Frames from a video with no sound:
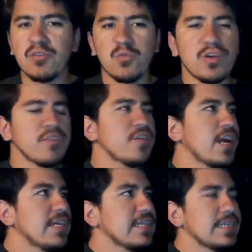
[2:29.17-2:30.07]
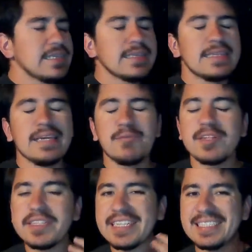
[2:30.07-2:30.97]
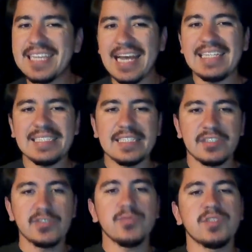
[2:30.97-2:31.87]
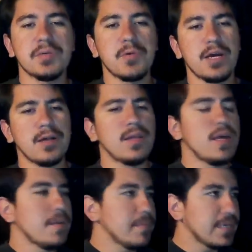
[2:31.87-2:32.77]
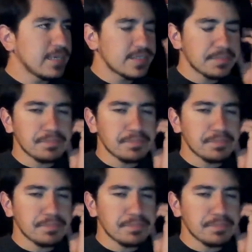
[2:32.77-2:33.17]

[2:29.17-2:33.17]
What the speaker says: whether or not they really intend to use it well. Because